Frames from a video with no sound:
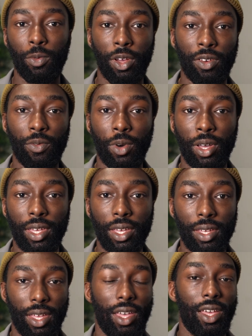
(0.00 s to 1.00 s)
way of
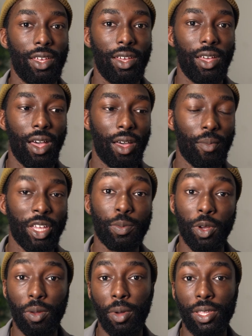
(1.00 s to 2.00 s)
working. I
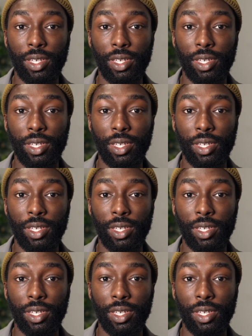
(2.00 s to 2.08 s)
spoke about